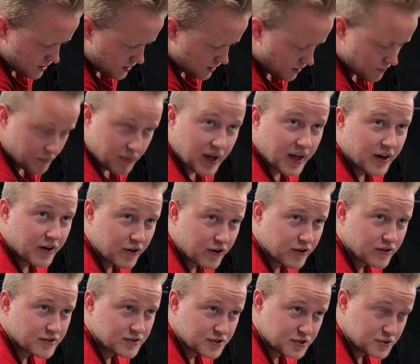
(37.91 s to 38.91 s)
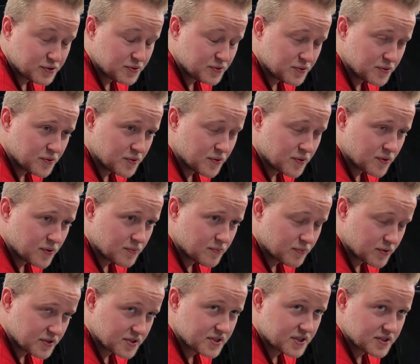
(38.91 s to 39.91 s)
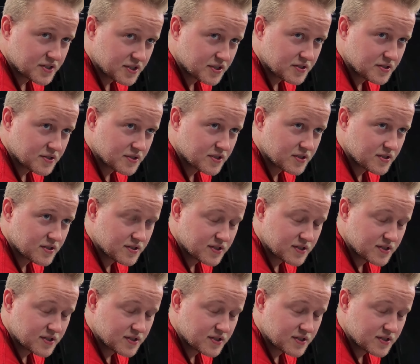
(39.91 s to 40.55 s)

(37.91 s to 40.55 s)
competitor to Precision's